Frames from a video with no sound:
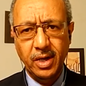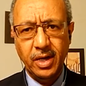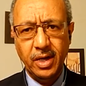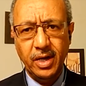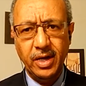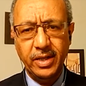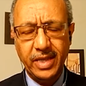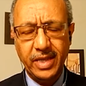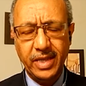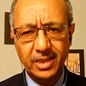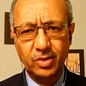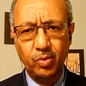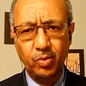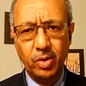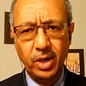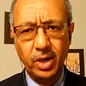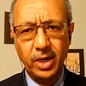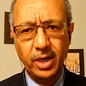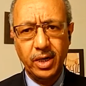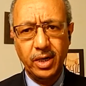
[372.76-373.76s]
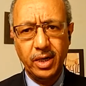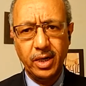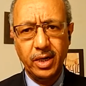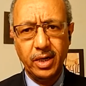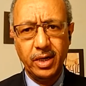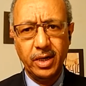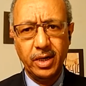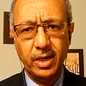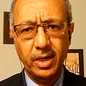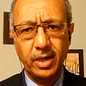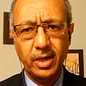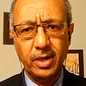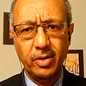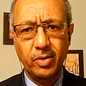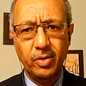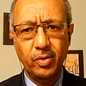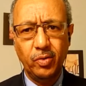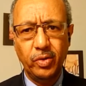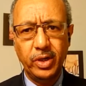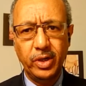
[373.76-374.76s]
And that's why
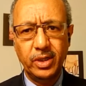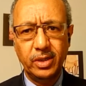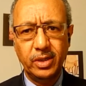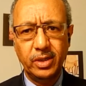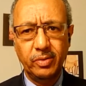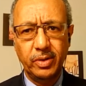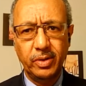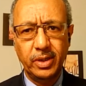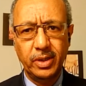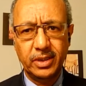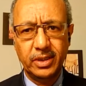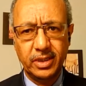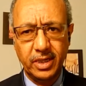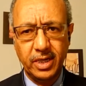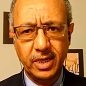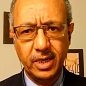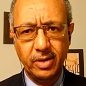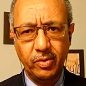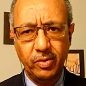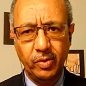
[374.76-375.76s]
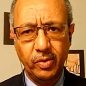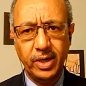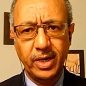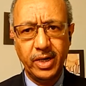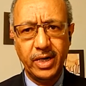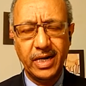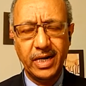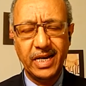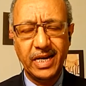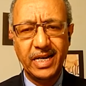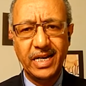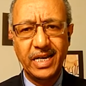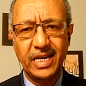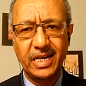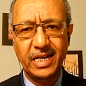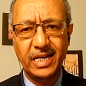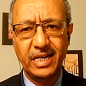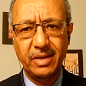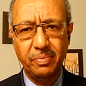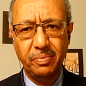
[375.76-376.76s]
we say we are an
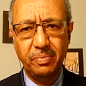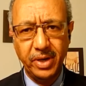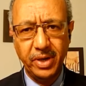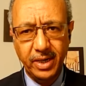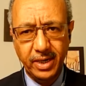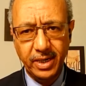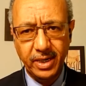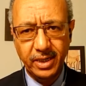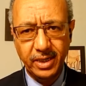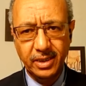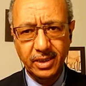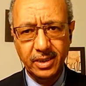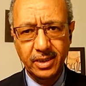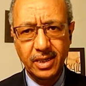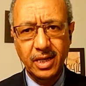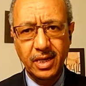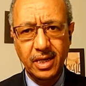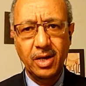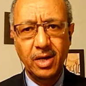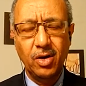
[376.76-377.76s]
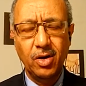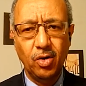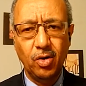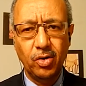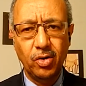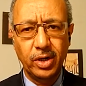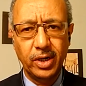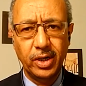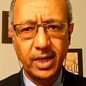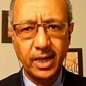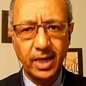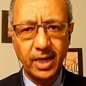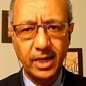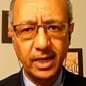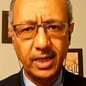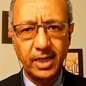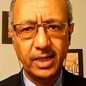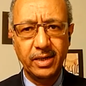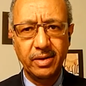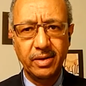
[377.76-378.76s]
independent,
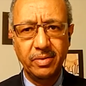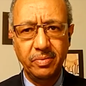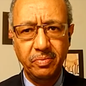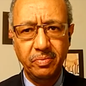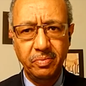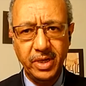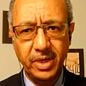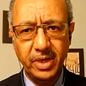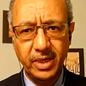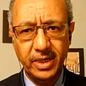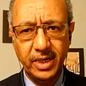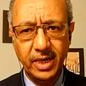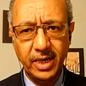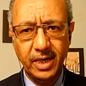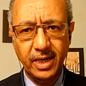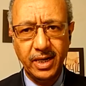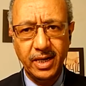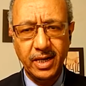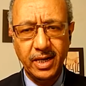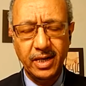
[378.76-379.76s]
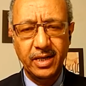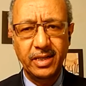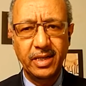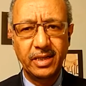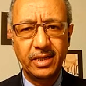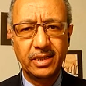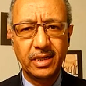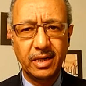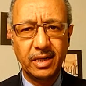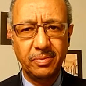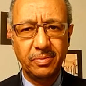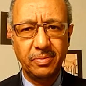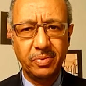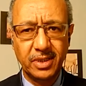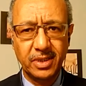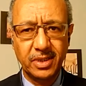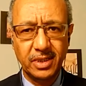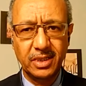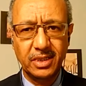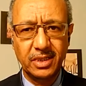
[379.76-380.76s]
organic media that
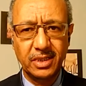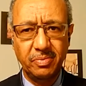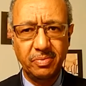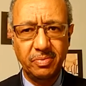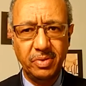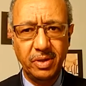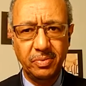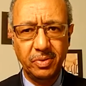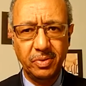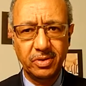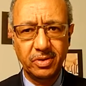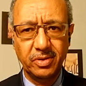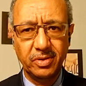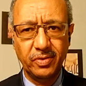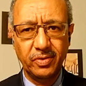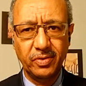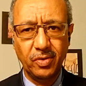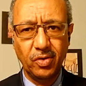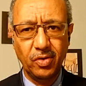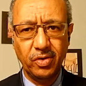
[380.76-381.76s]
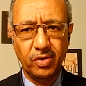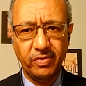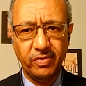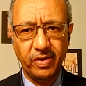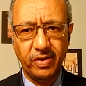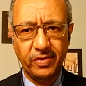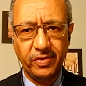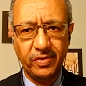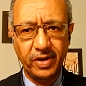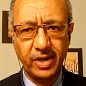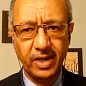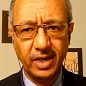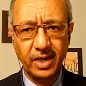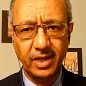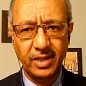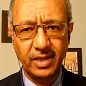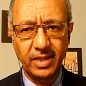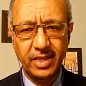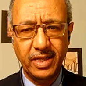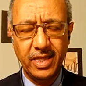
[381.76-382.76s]
represents the peoples of the Horn of
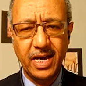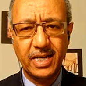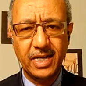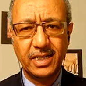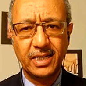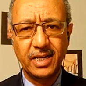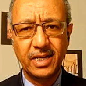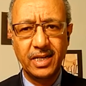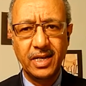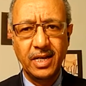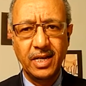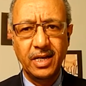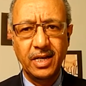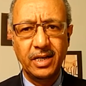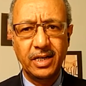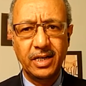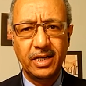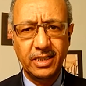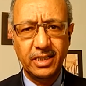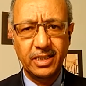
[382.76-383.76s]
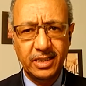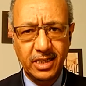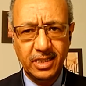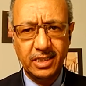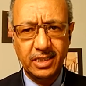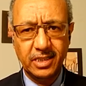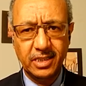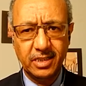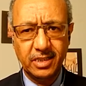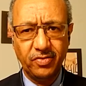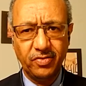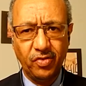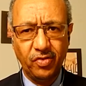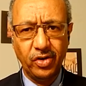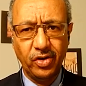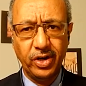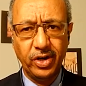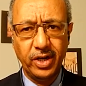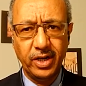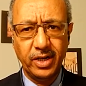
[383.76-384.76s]
Africa, that resists
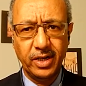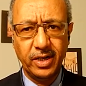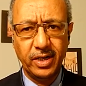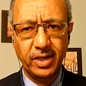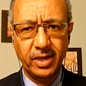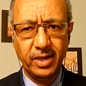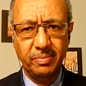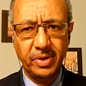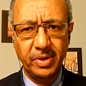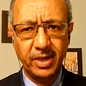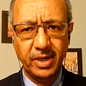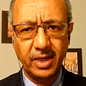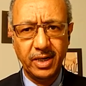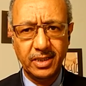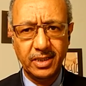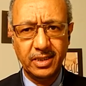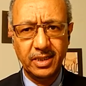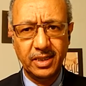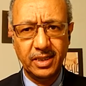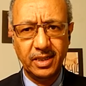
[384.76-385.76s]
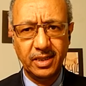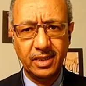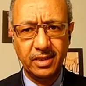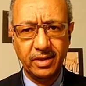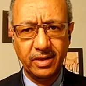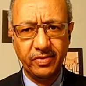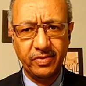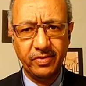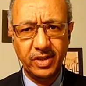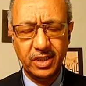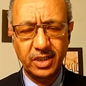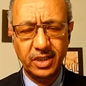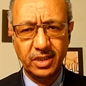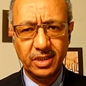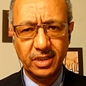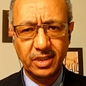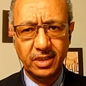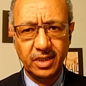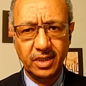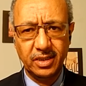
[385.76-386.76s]
foreign imperialistic
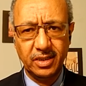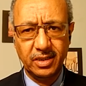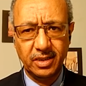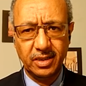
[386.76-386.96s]
interventions that